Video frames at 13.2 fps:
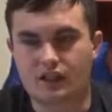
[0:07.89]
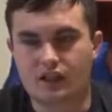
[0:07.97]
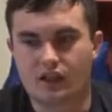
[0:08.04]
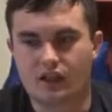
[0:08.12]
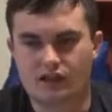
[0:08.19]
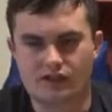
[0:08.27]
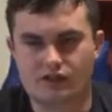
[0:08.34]

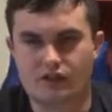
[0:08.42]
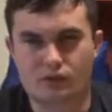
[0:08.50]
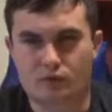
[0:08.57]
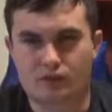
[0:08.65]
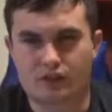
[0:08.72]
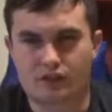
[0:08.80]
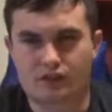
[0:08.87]
new
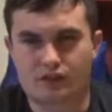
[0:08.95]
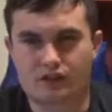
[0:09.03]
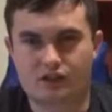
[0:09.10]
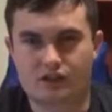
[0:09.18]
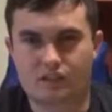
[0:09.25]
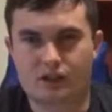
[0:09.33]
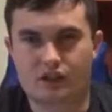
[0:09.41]

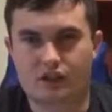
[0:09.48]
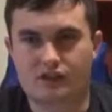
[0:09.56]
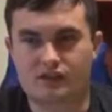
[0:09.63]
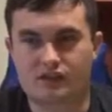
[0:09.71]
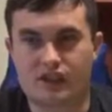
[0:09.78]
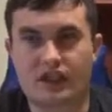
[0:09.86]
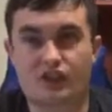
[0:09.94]
releases
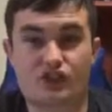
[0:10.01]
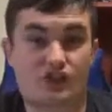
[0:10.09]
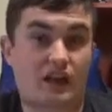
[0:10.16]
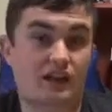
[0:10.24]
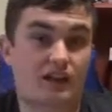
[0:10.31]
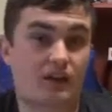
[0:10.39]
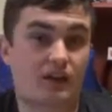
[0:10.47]
because
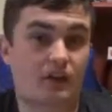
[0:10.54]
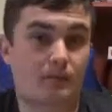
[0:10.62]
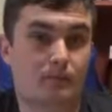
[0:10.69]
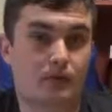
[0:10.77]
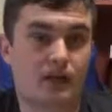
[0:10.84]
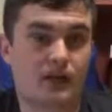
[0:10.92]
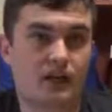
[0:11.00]
I needed a
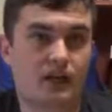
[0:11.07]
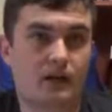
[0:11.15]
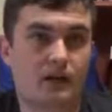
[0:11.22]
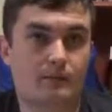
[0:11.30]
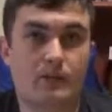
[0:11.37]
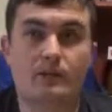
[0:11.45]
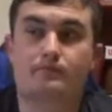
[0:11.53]
break
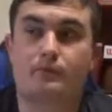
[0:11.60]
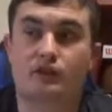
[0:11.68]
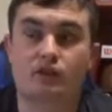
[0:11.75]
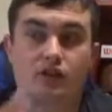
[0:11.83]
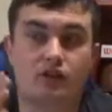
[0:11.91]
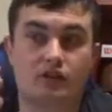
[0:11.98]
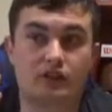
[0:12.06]
a bit, but
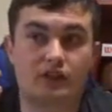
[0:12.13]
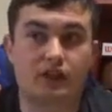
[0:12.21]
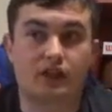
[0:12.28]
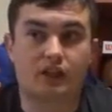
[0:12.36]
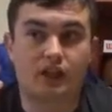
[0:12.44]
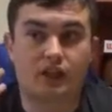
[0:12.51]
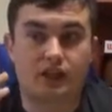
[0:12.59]
luckily,